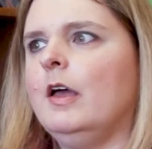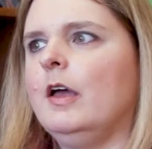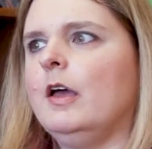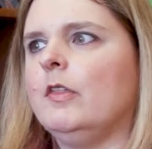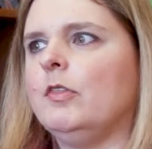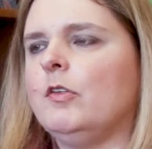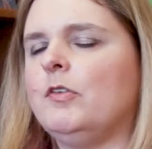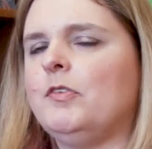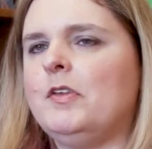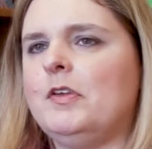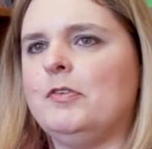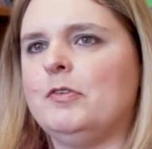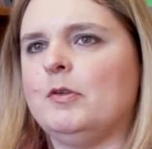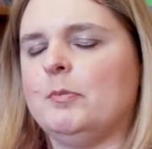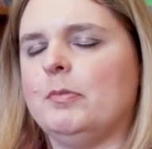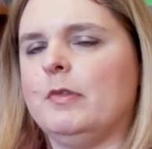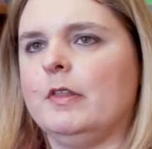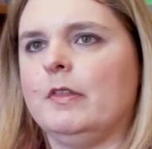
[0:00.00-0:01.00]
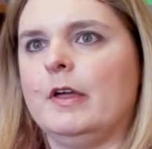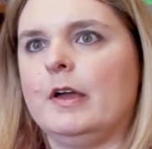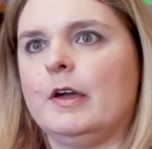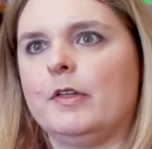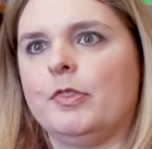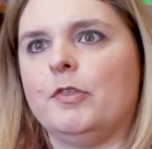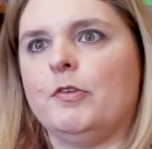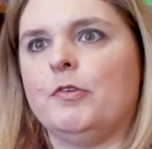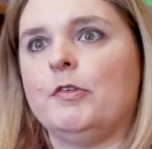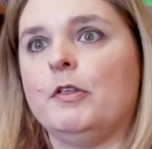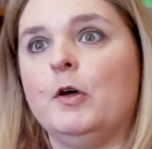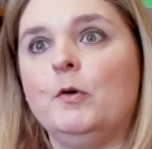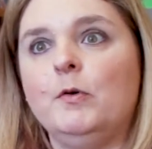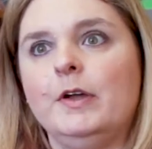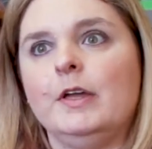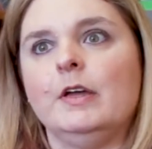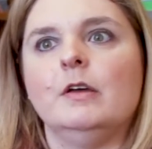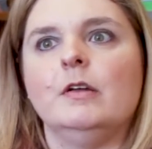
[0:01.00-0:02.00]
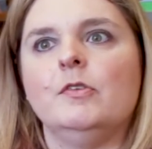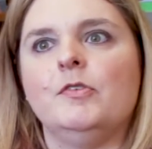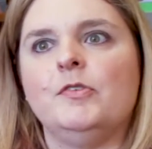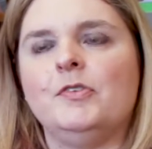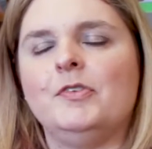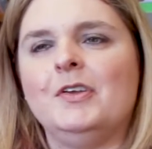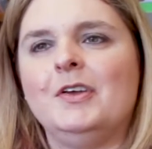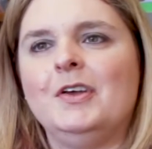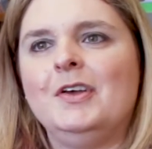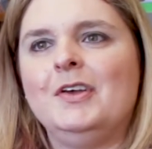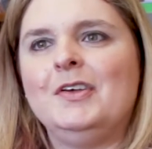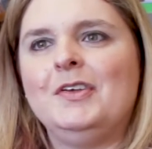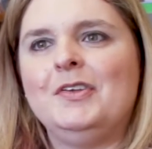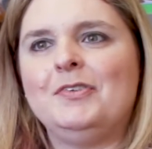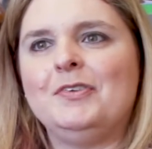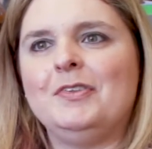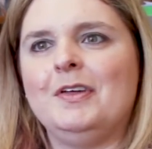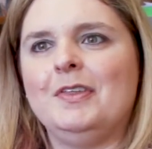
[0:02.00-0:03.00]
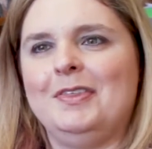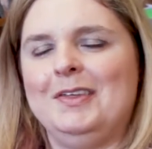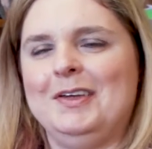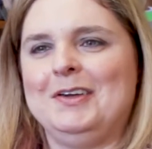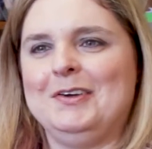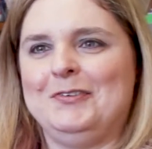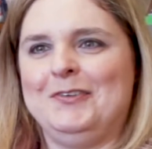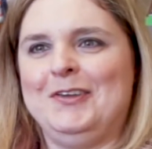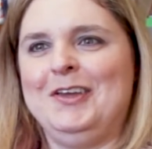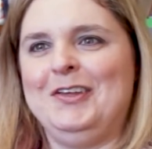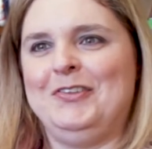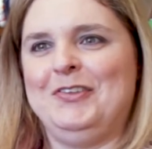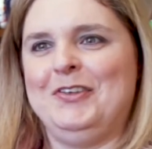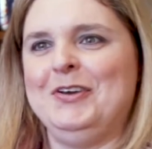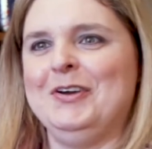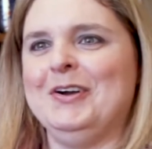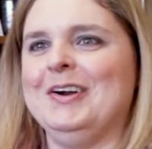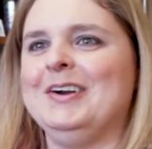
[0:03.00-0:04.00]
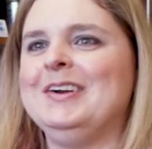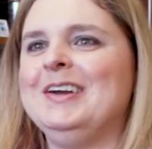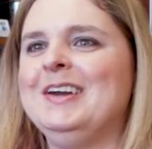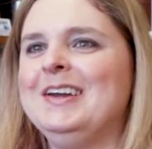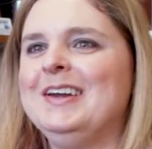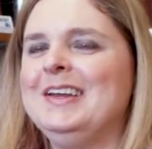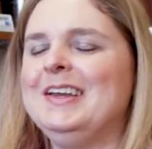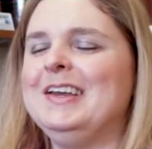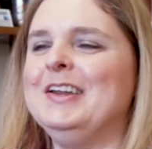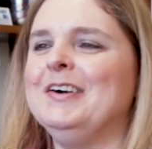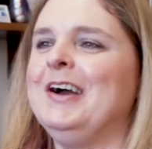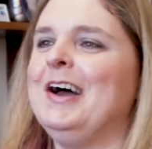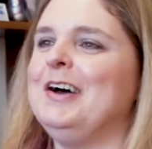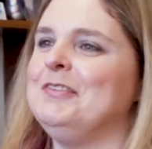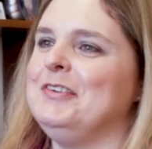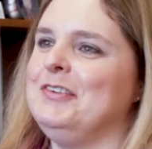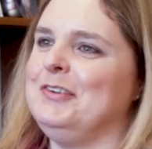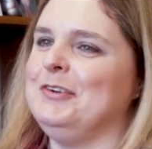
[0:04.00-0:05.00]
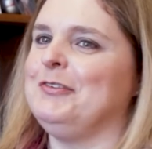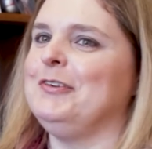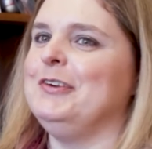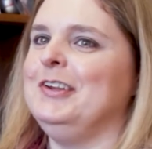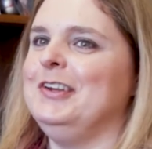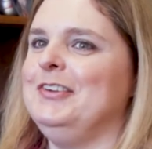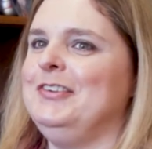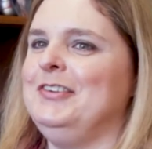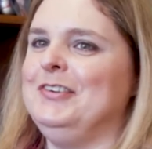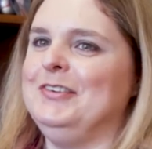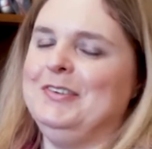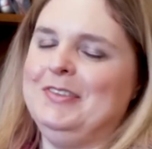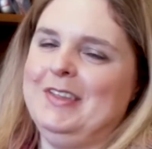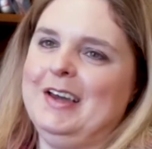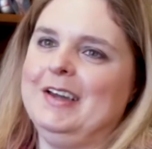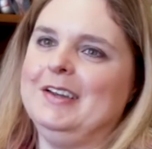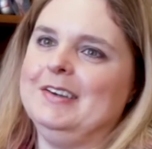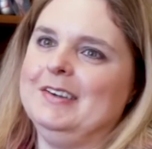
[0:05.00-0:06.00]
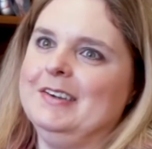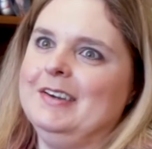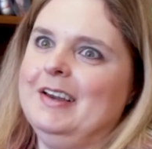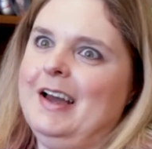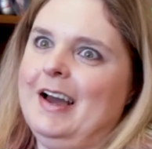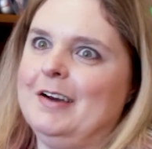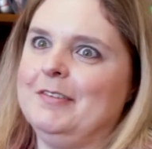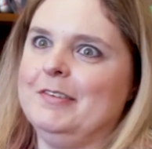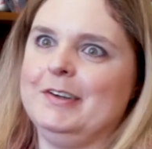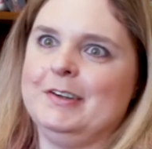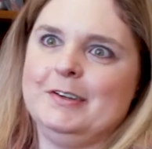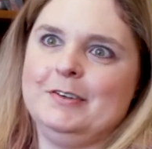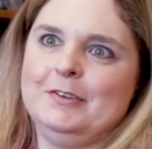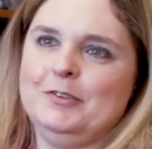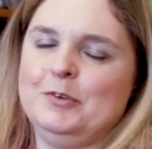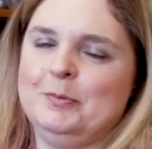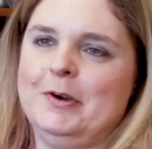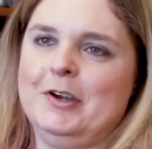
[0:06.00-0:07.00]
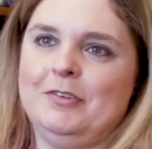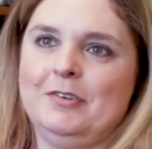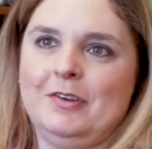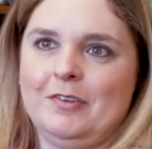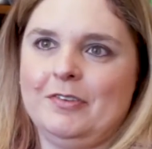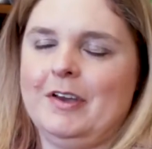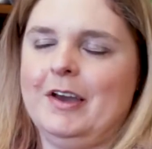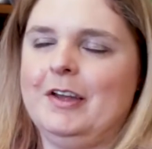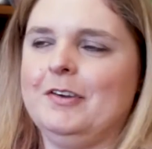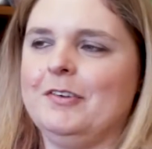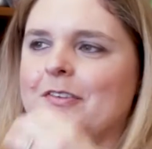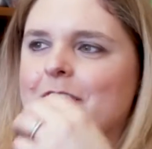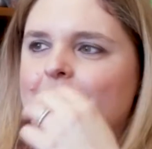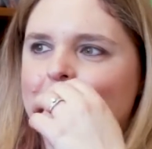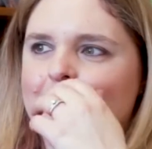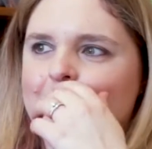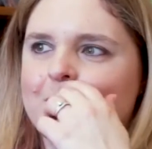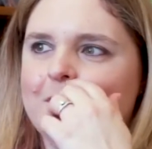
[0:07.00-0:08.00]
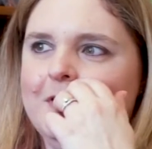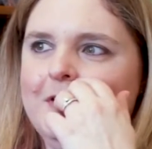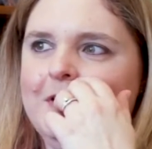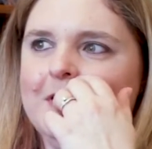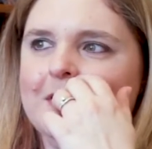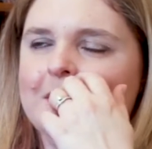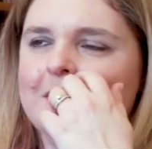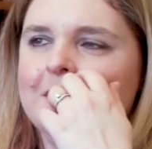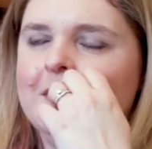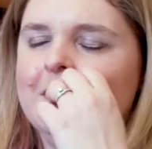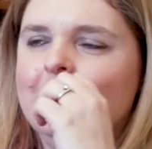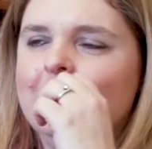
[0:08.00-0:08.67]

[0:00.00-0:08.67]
And they'll say something like the slow kids. So they think of kids who are, have a different issue than having a depression, anxiety, or schizophrenia.